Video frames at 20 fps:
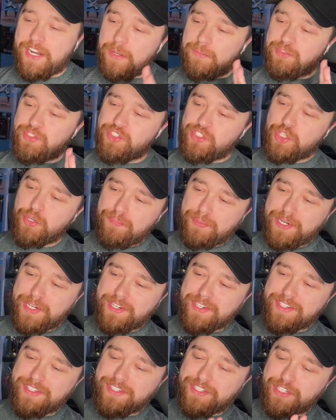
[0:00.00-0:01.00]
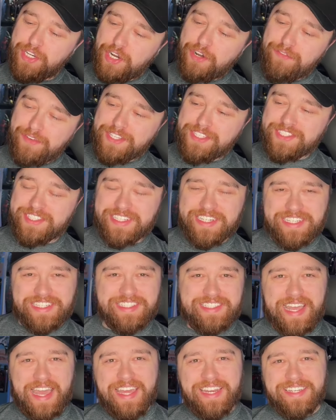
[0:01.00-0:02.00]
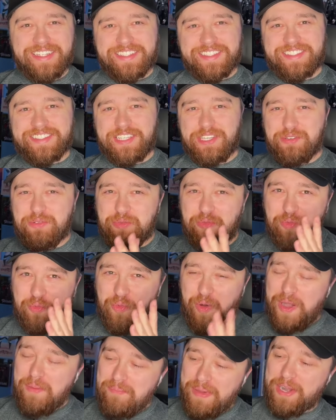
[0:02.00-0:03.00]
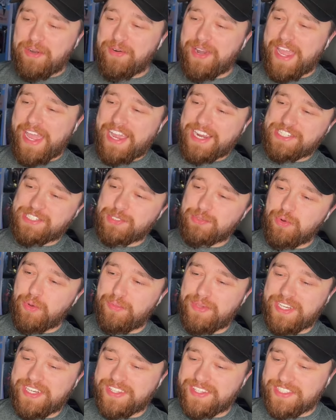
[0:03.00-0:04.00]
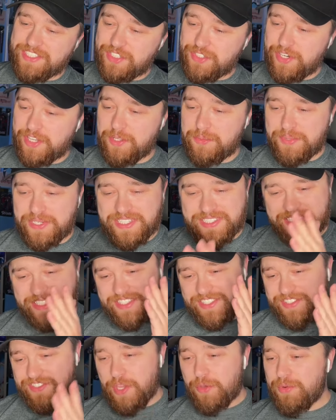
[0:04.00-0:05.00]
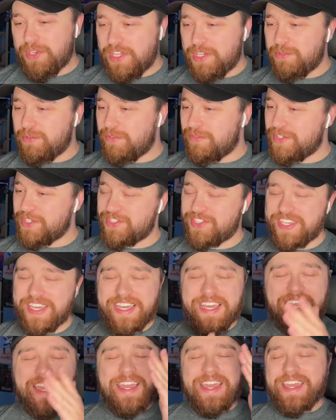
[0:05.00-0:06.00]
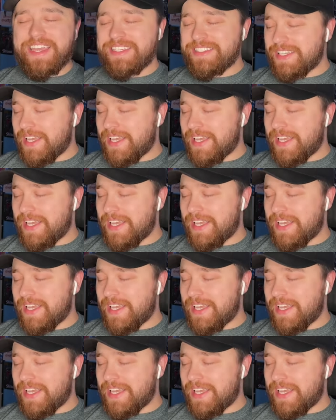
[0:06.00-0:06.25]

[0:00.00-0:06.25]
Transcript: I'm super nervous and excited to see what my reaction will be to this trailer because the Sony universe is